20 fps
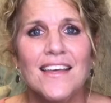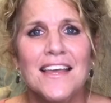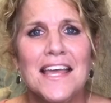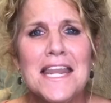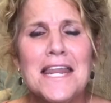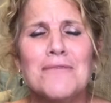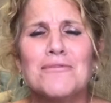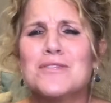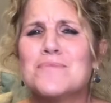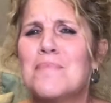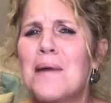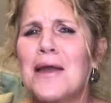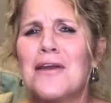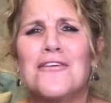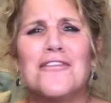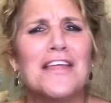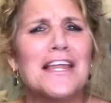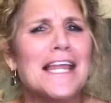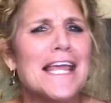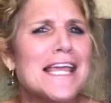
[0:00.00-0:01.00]
And it was better
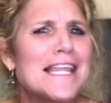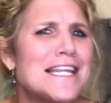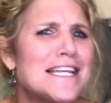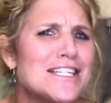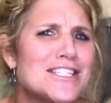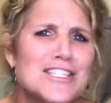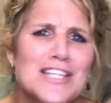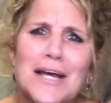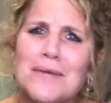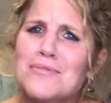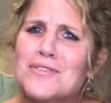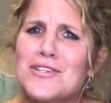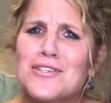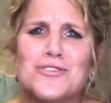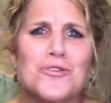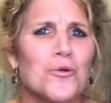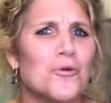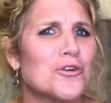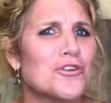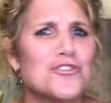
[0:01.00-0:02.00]
than any
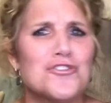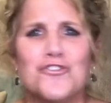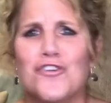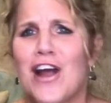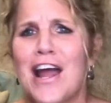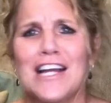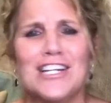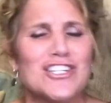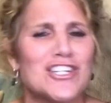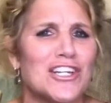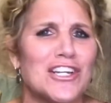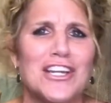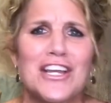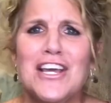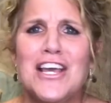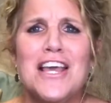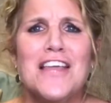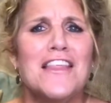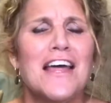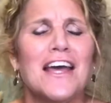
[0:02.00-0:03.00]
substance or distraction
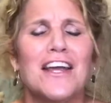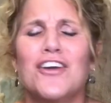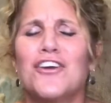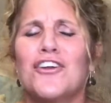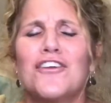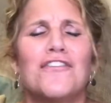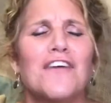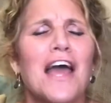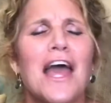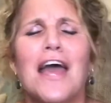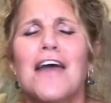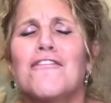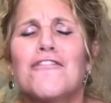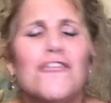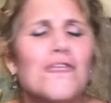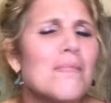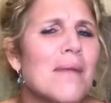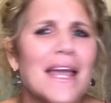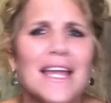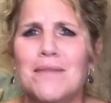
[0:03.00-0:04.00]
that could have
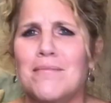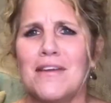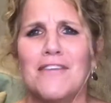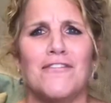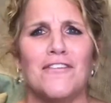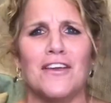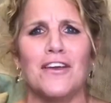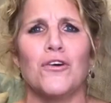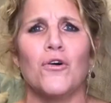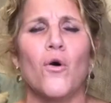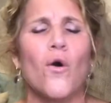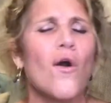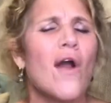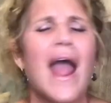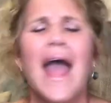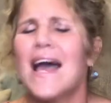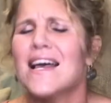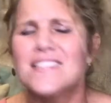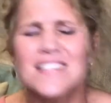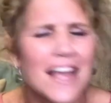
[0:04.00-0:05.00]
ever made me feel or
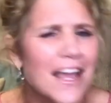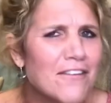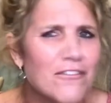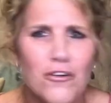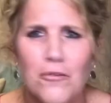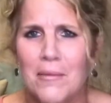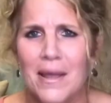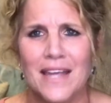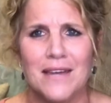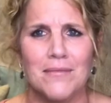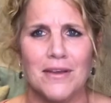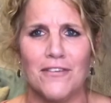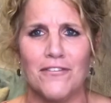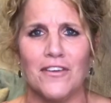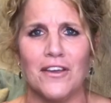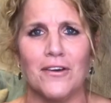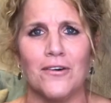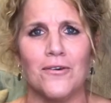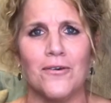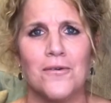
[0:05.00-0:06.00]
has ever made me
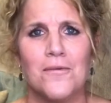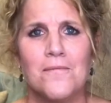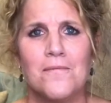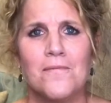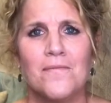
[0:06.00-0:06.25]
feel.